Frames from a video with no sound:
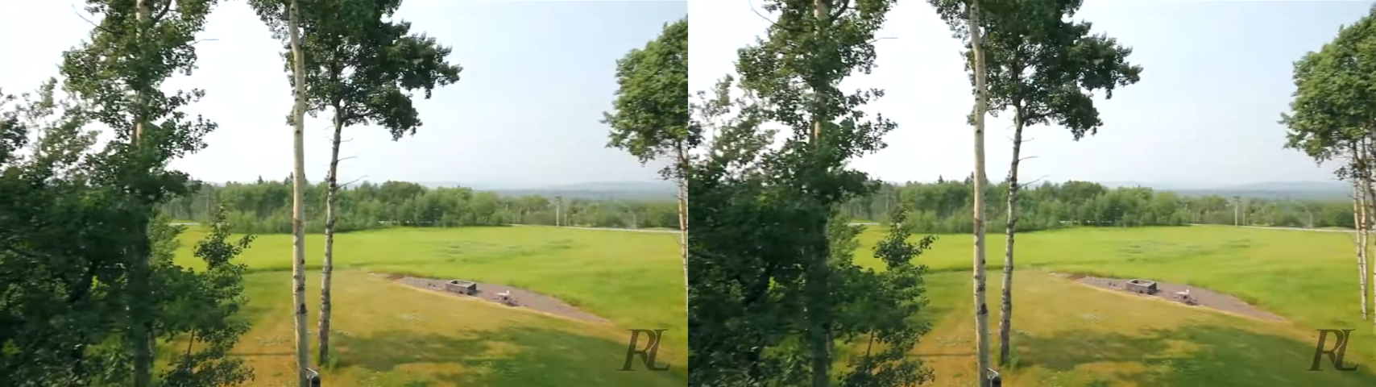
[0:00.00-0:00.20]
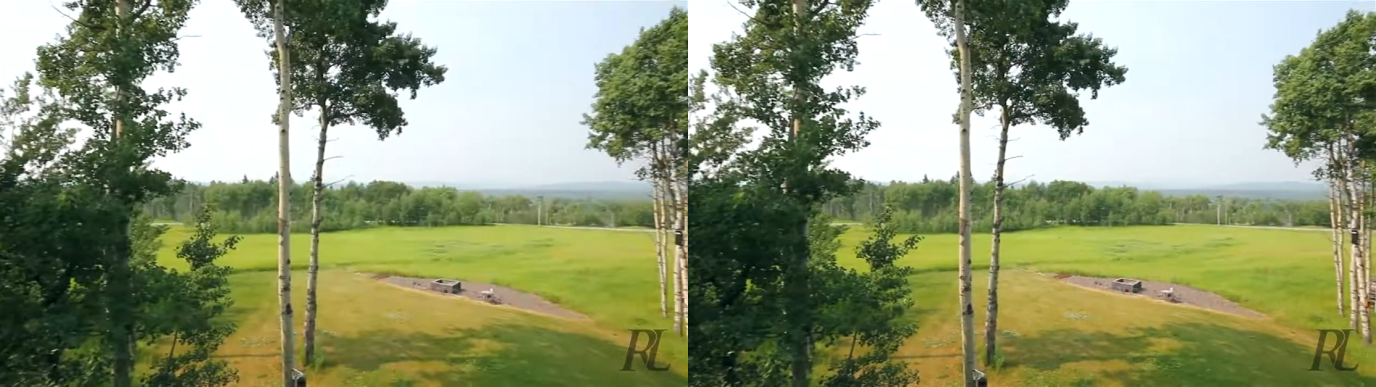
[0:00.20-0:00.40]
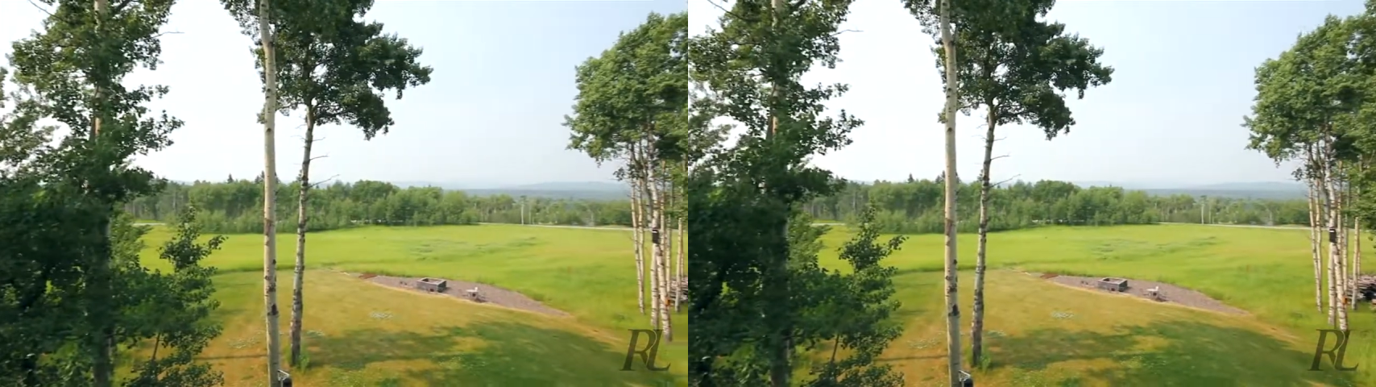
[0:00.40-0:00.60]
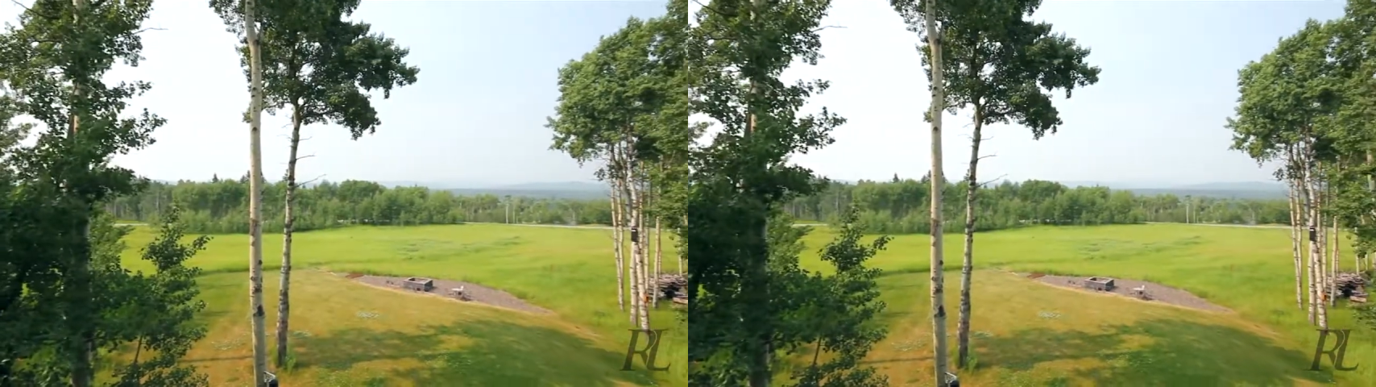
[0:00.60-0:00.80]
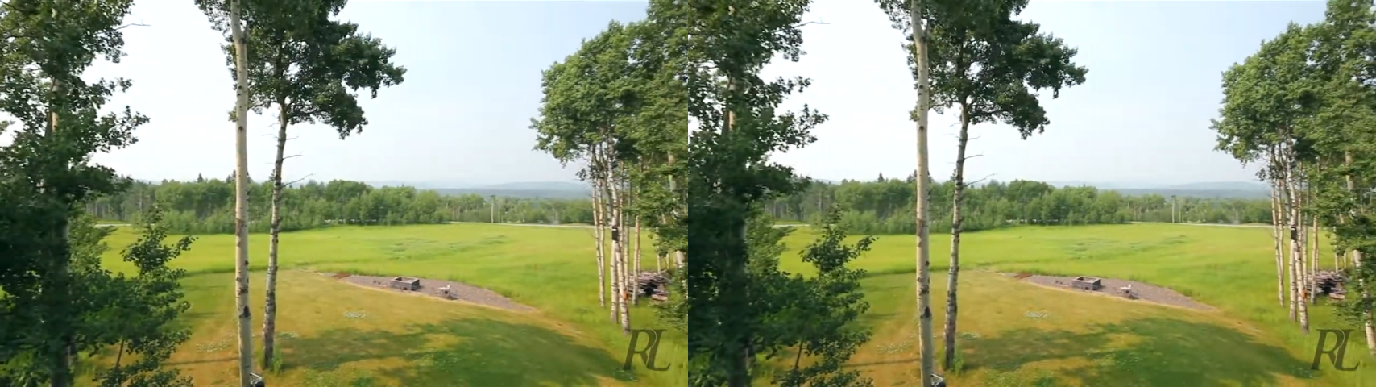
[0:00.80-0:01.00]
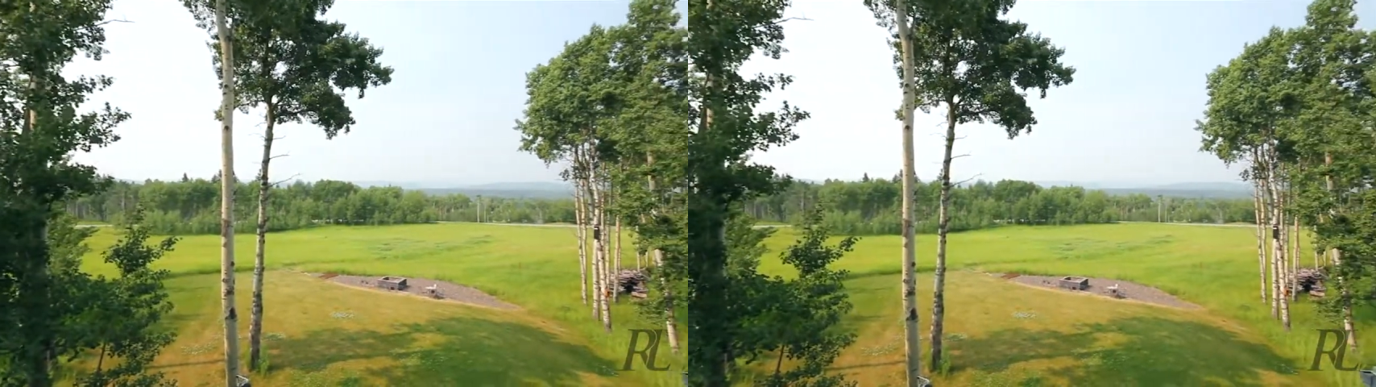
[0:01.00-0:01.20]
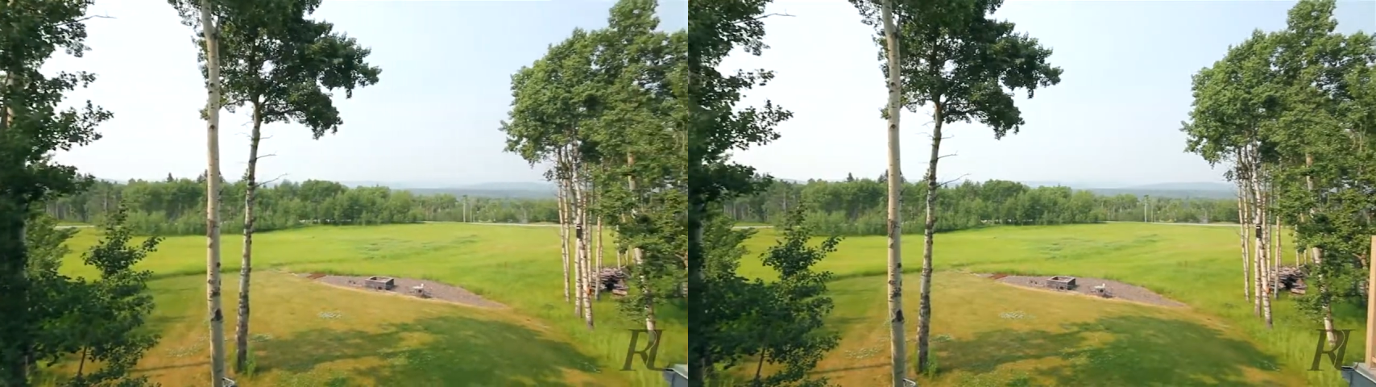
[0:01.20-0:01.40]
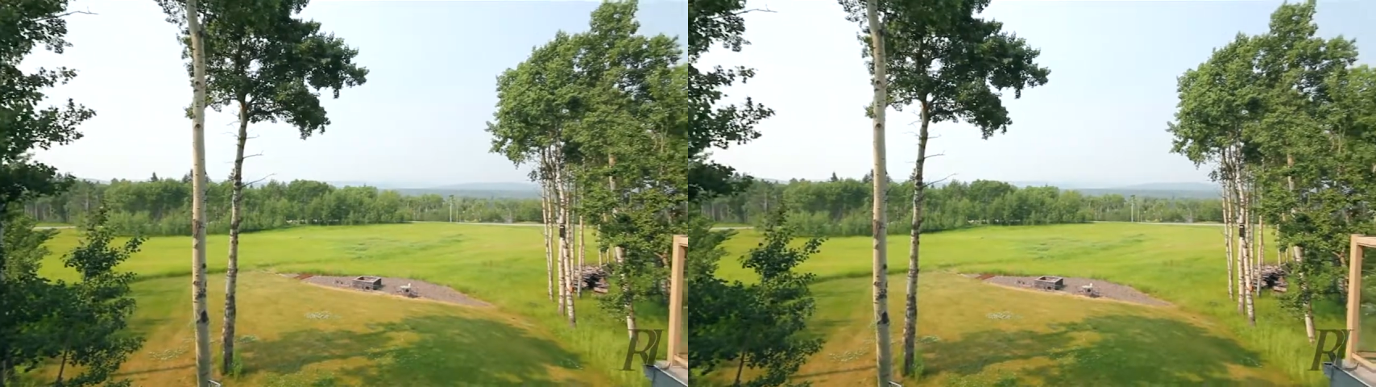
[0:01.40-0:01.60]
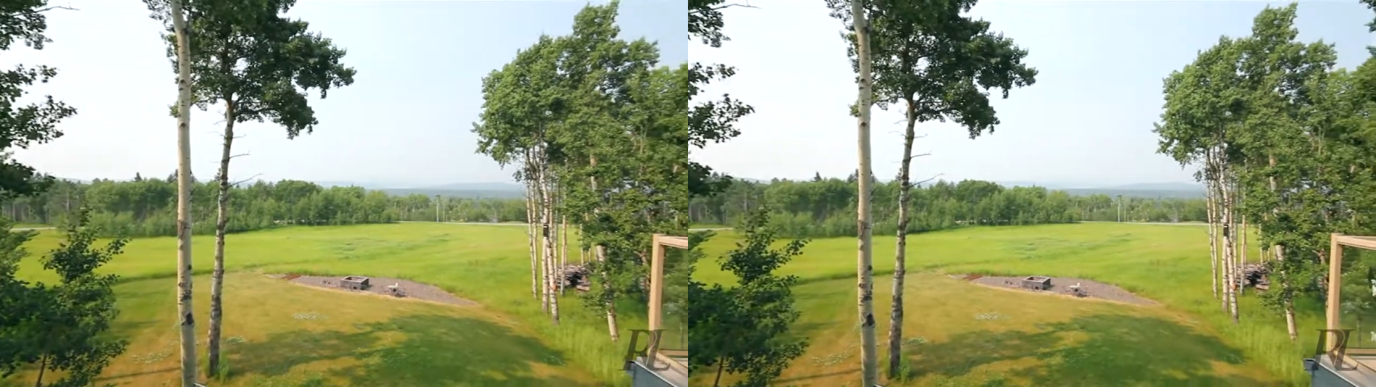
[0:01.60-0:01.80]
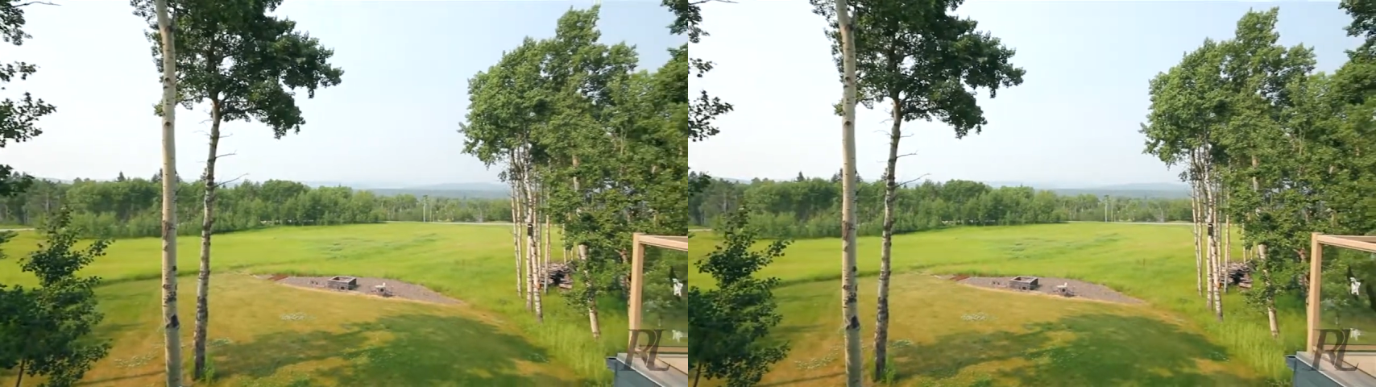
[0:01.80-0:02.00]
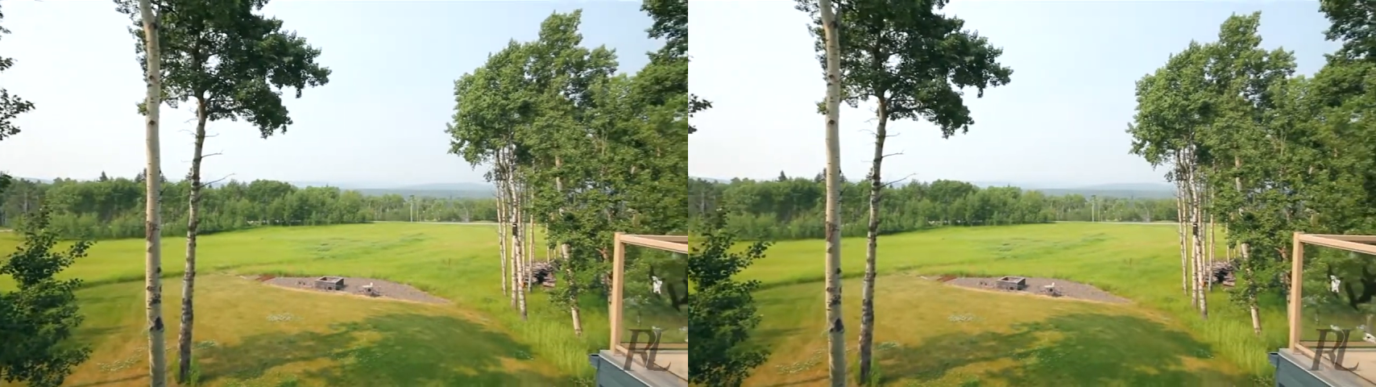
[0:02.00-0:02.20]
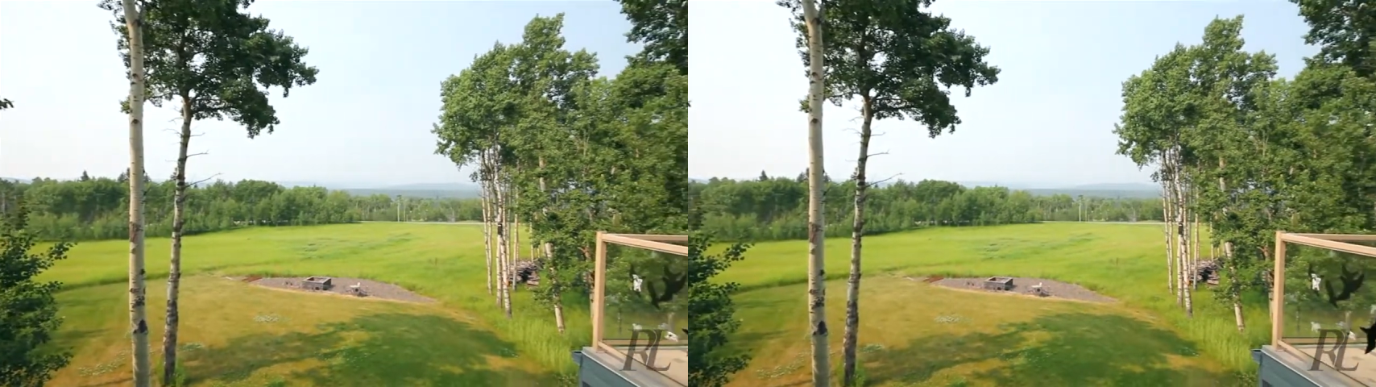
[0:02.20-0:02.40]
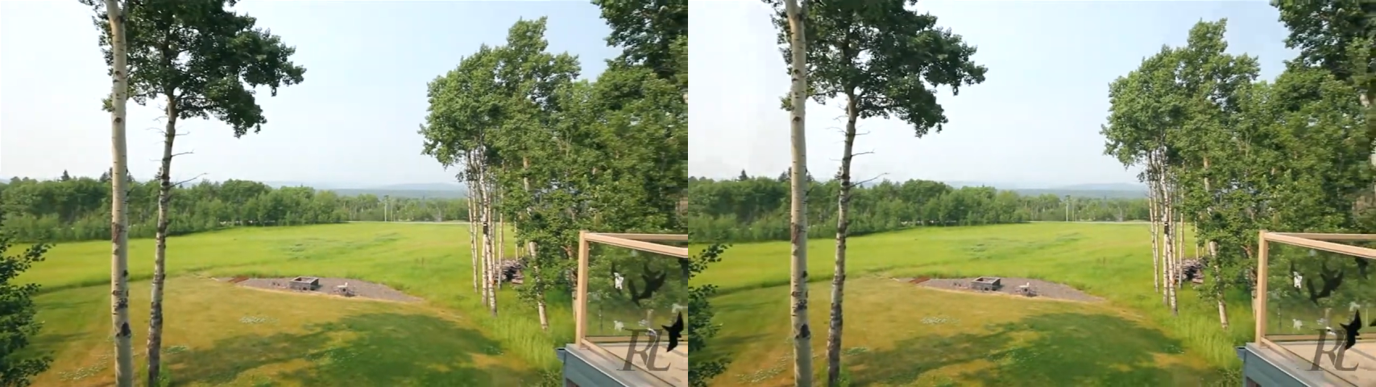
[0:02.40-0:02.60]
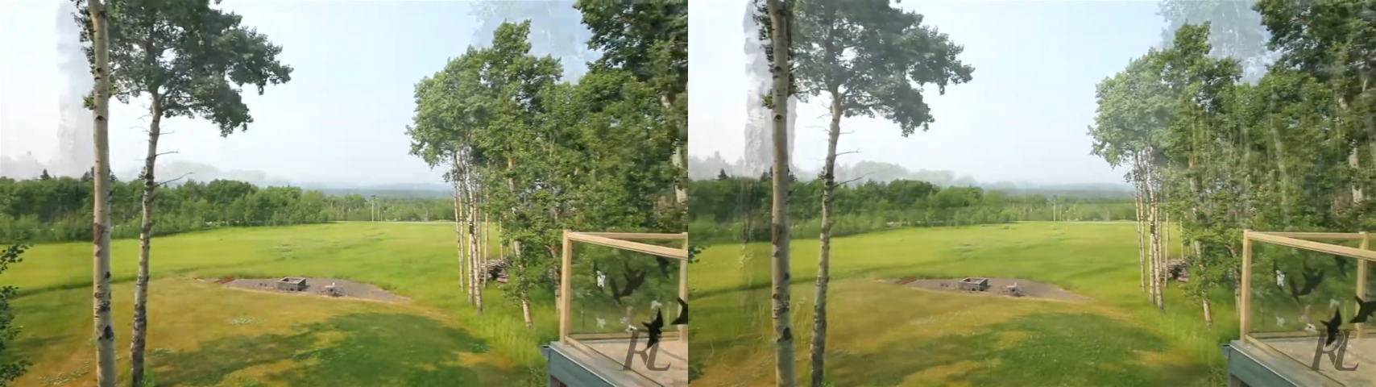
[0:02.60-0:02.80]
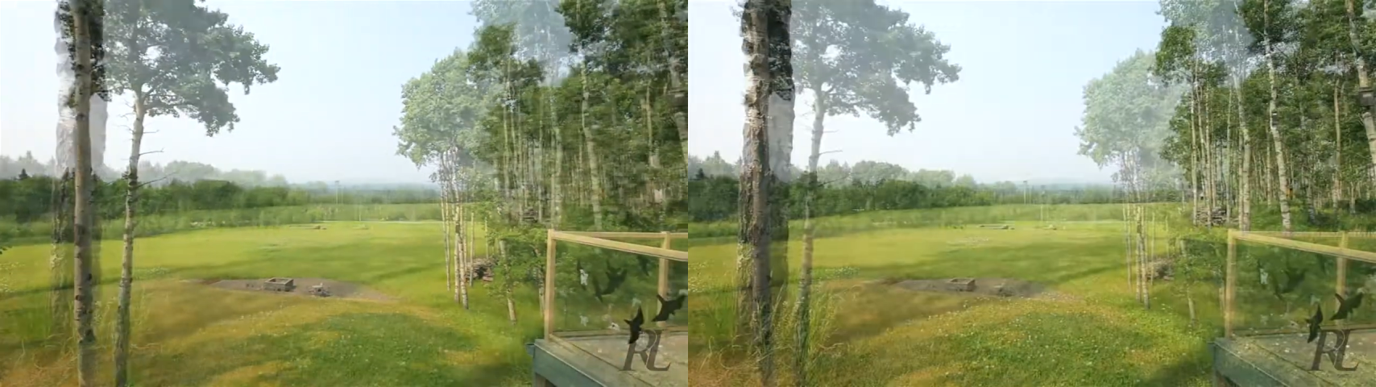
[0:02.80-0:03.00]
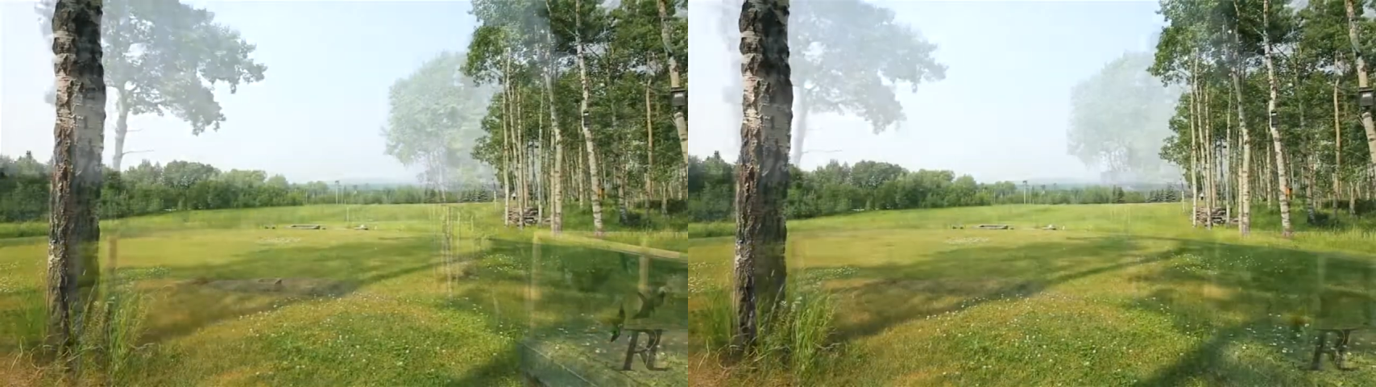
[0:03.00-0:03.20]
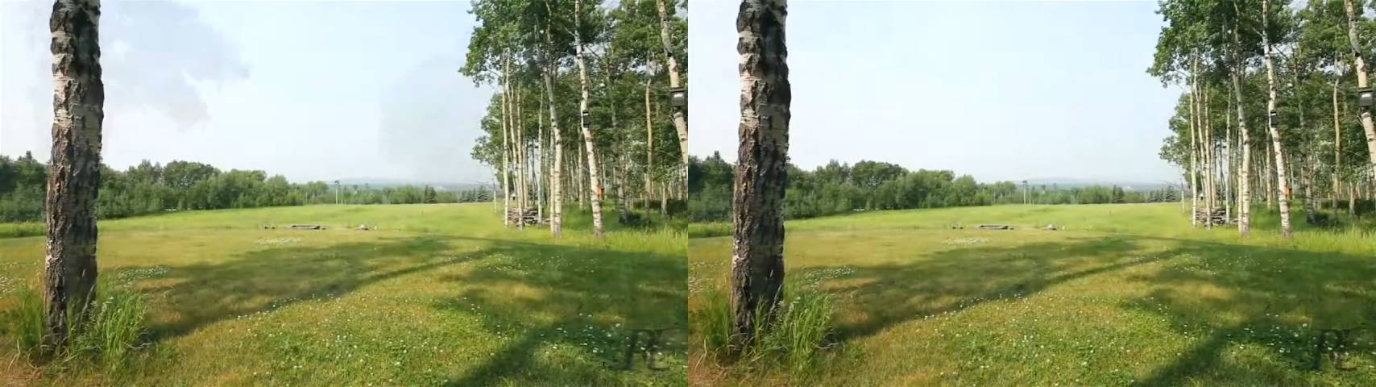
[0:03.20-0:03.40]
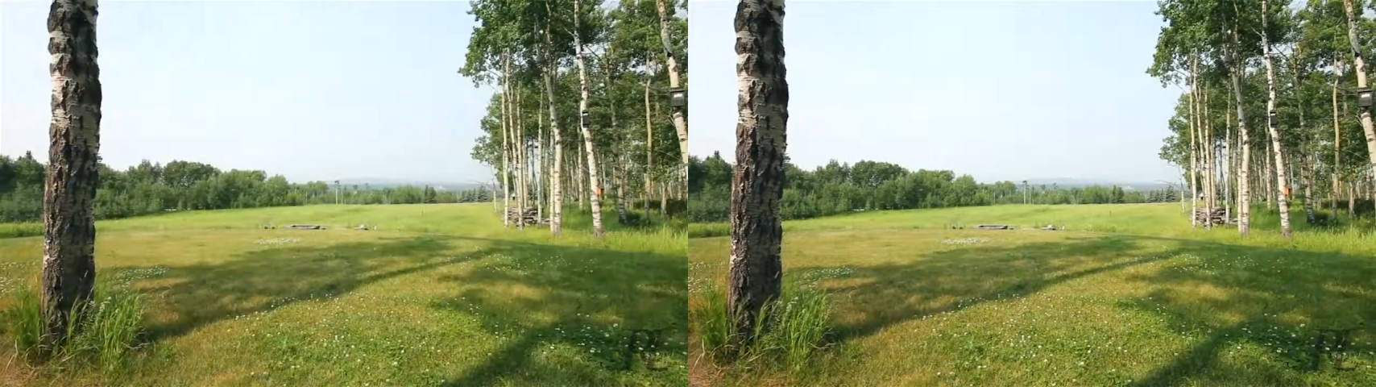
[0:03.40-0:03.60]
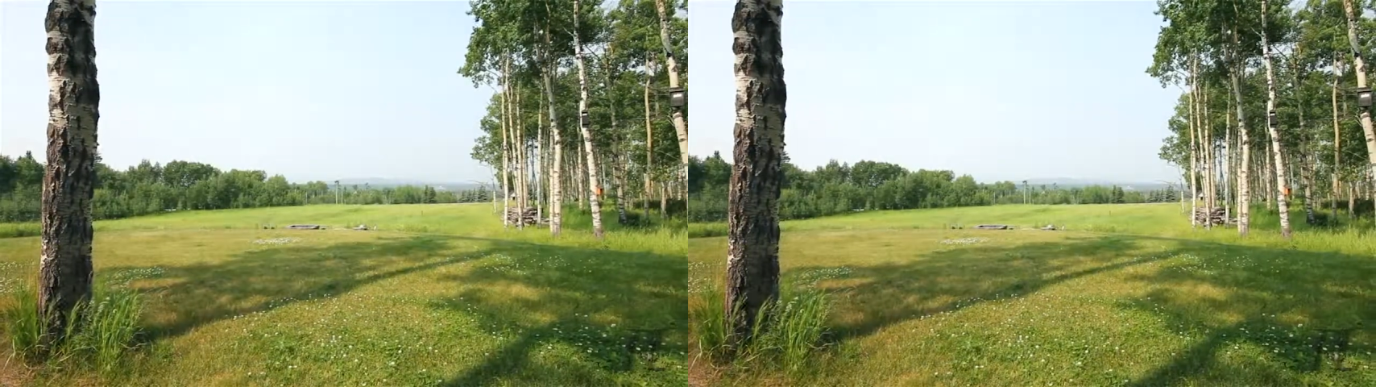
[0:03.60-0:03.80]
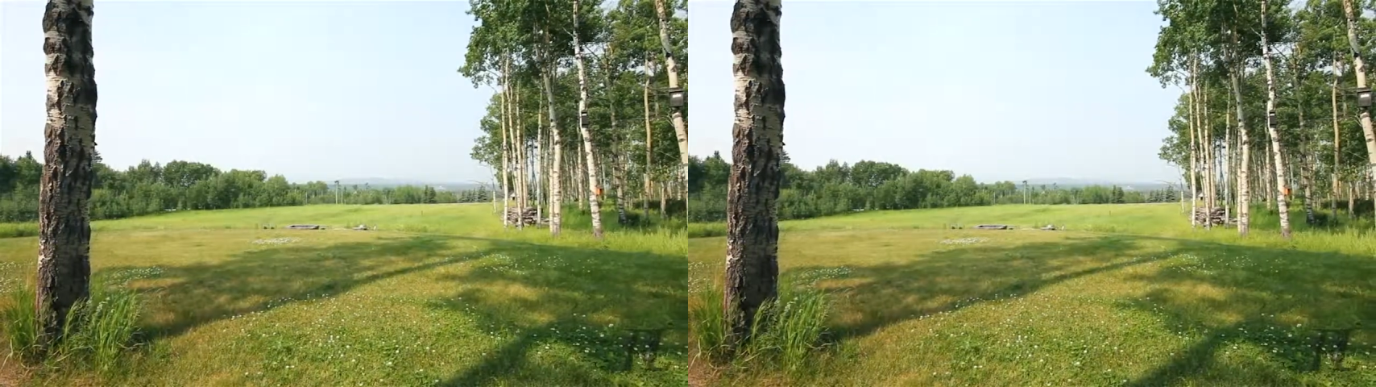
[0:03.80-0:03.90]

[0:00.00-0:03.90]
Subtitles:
(no speaker visible)